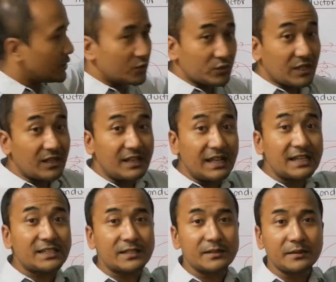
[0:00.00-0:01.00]
to the
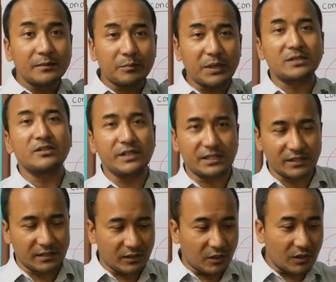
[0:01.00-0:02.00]
less pressure
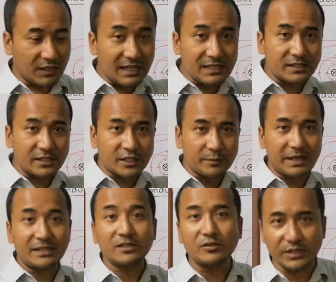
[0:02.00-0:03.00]
region or less
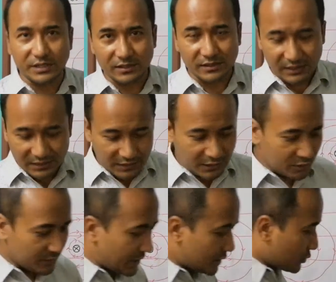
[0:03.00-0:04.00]
disturbance region. So
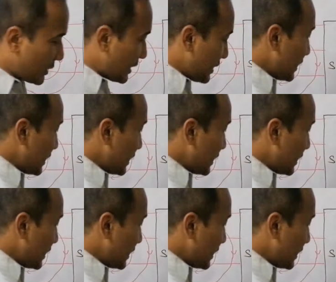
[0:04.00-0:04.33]
that's why